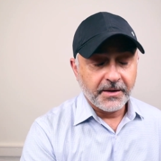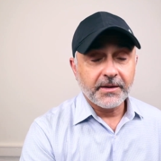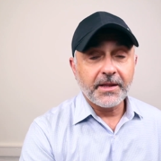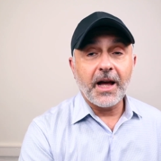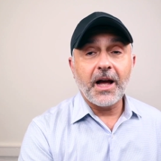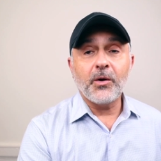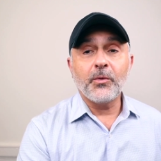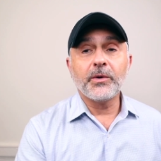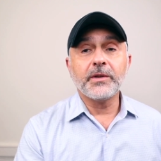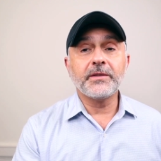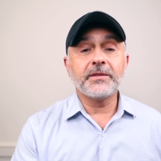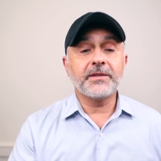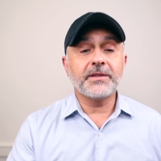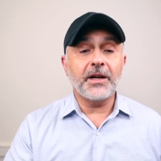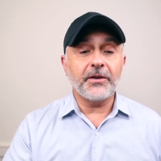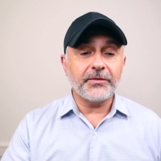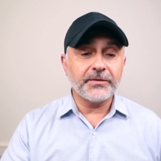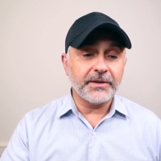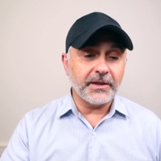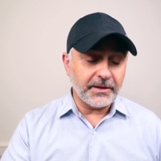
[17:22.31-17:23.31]
That one's
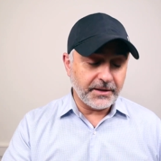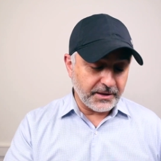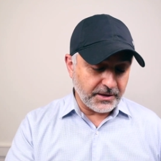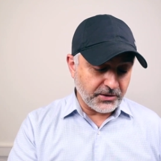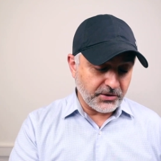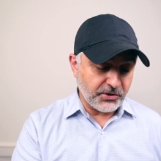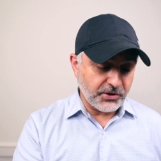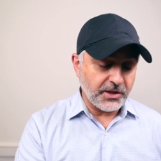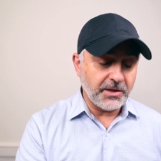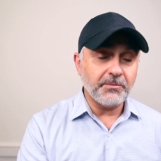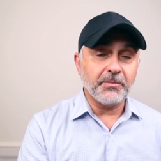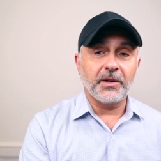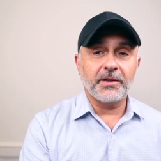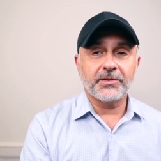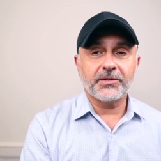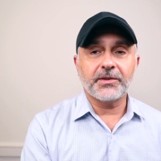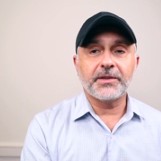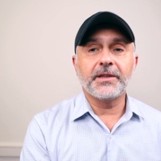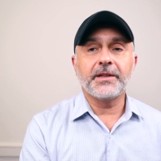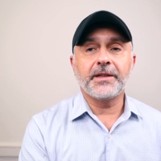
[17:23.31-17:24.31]
definitely a cheap
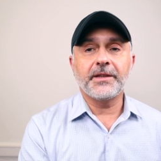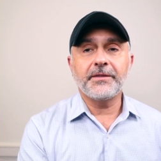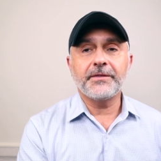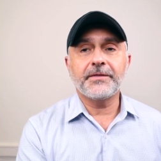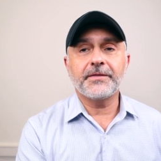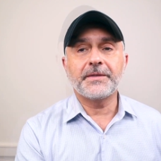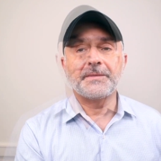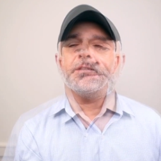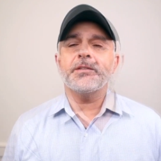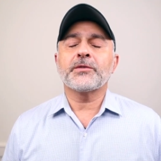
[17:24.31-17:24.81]
alternative.